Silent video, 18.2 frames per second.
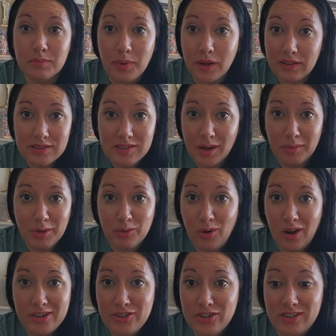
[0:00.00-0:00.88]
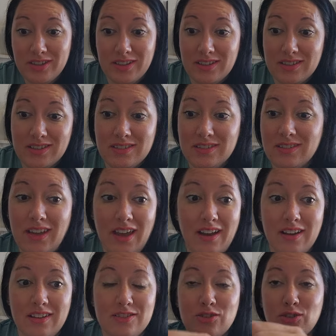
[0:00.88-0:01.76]
by the time you're watching this.
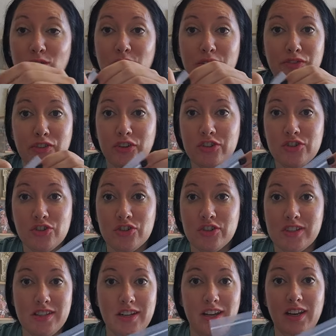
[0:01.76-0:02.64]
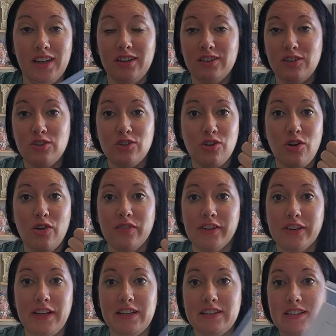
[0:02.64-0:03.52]
Yeah, so if you're interested, you can go
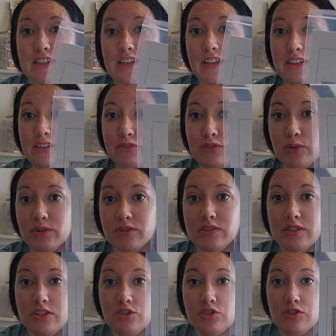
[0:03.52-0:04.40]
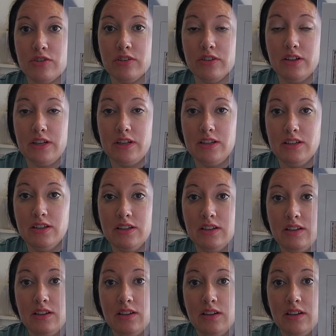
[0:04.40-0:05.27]
over to 1884 Stitchery
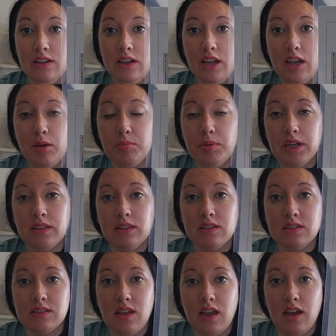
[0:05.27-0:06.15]
and pick this